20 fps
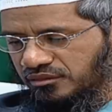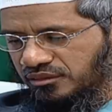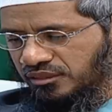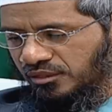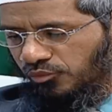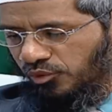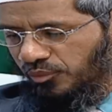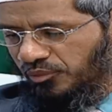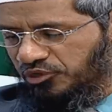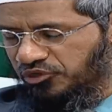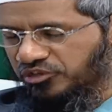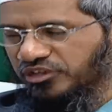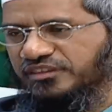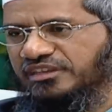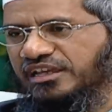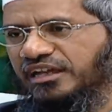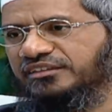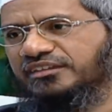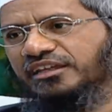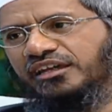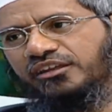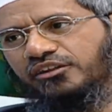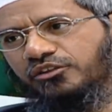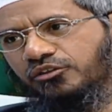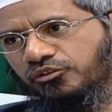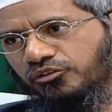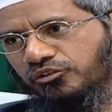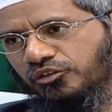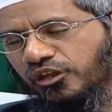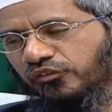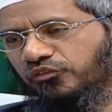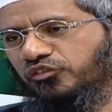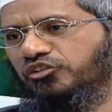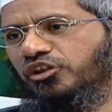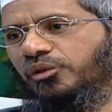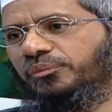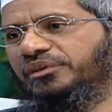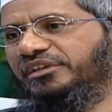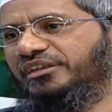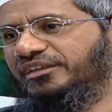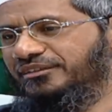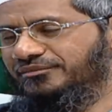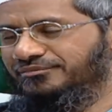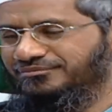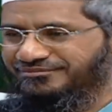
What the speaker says: The moment you hear the Adhan, you have to stop eating.